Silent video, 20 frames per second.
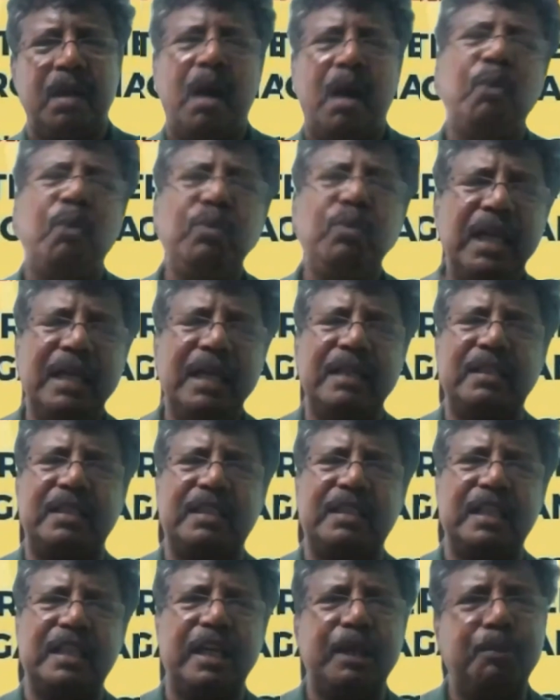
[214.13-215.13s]
How the
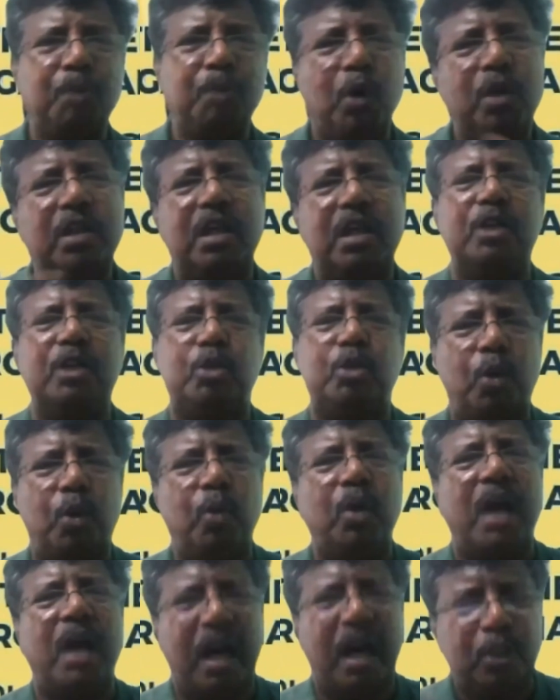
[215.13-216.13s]
remote
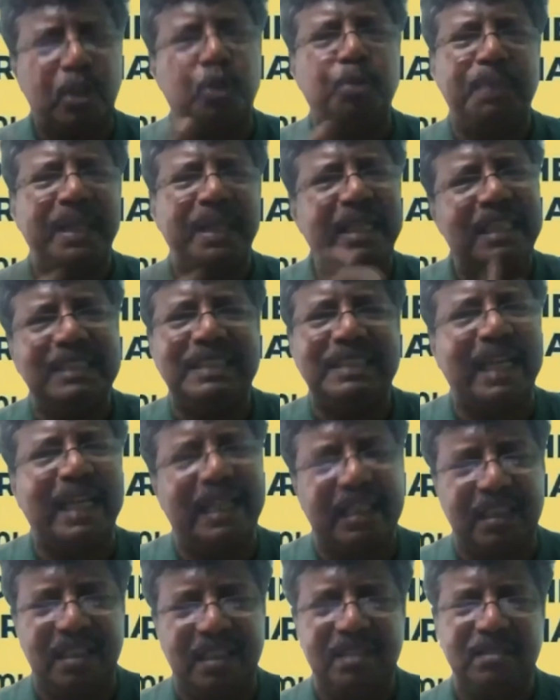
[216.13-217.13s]
control are to be
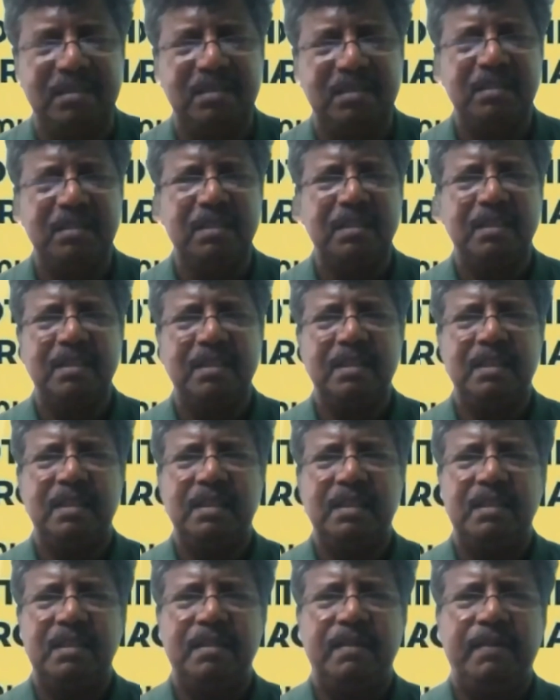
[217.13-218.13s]
designed.
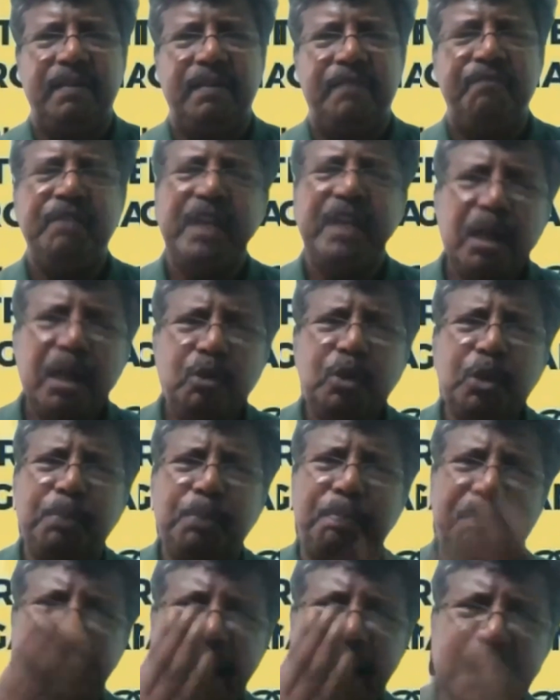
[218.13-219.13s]
We have
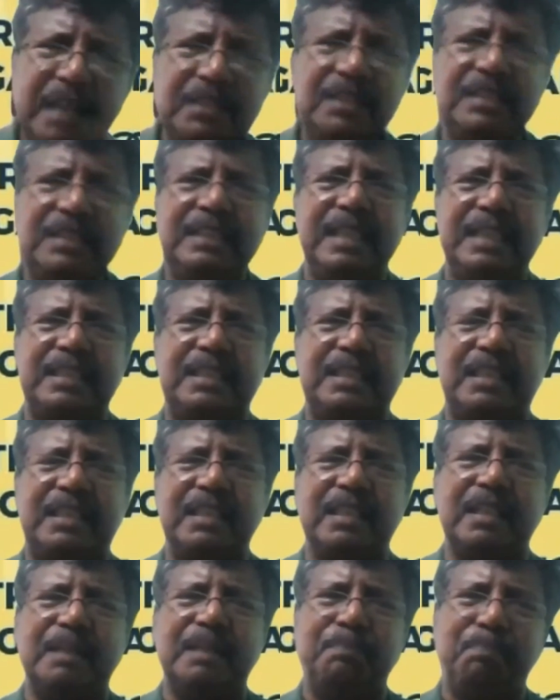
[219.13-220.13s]
to paste that
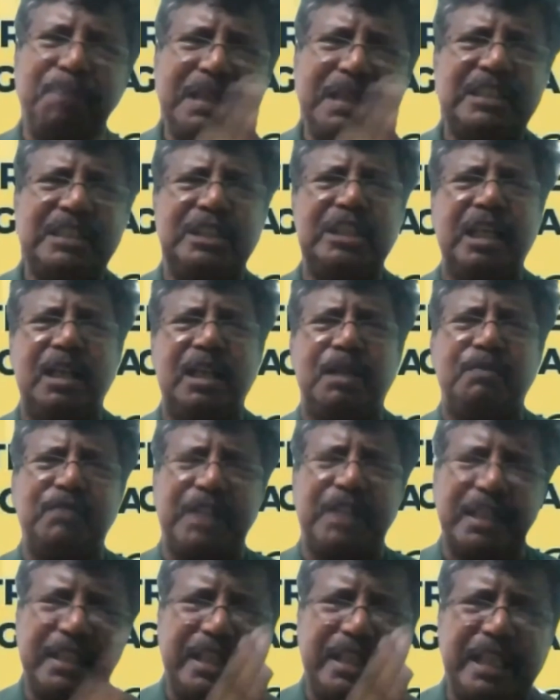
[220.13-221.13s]
uh, picture
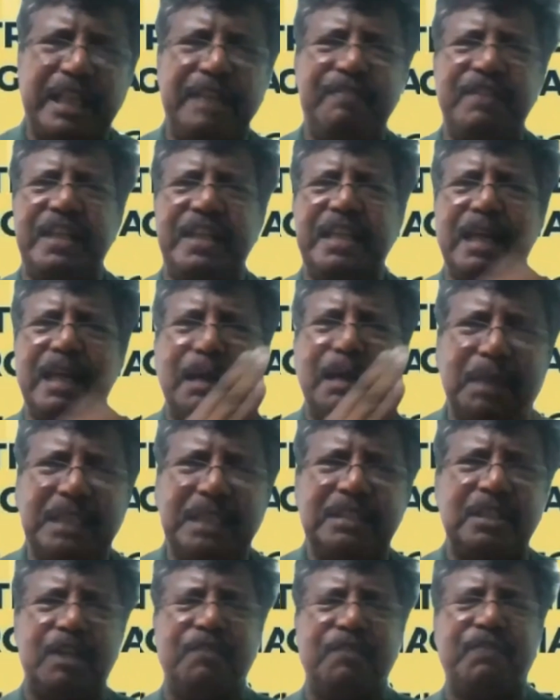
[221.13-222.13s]
of the TV,
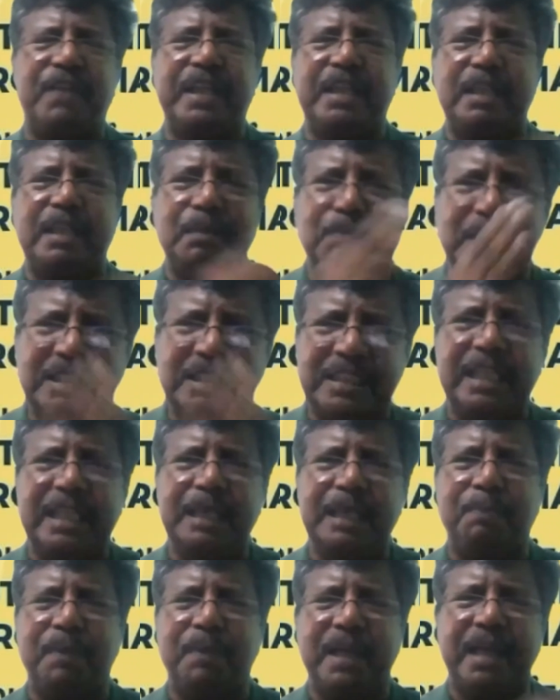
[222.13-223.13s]
Amazon Fire TV,
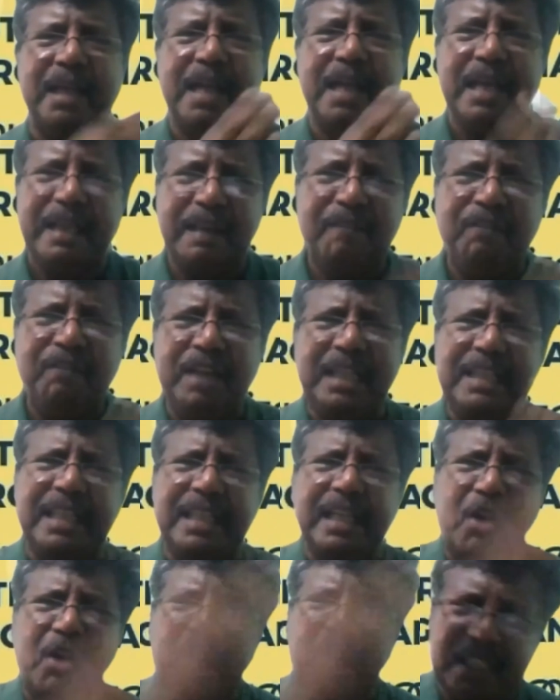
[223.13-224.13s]
CD player,
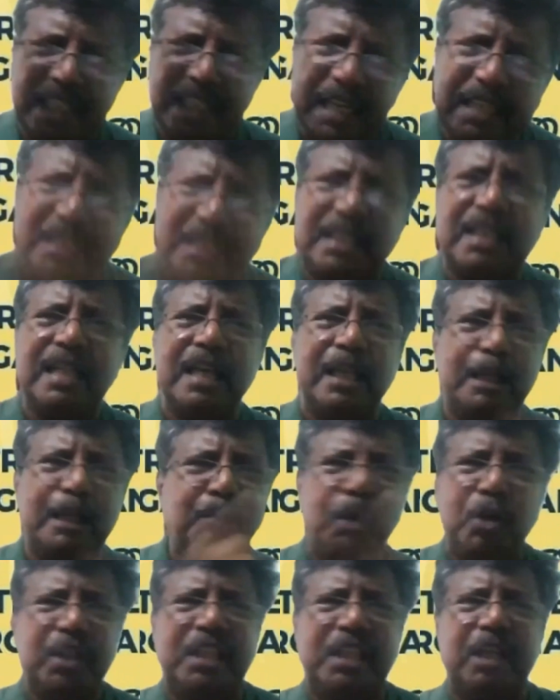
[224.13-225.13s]
everything on that
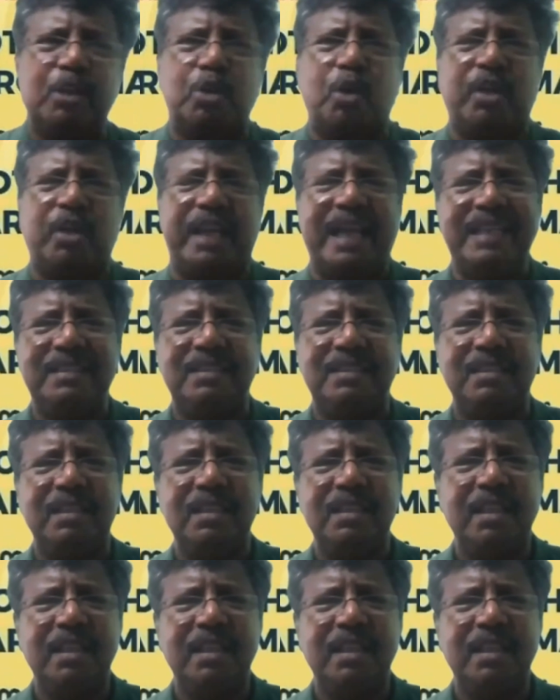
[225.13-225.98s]
remote control, right?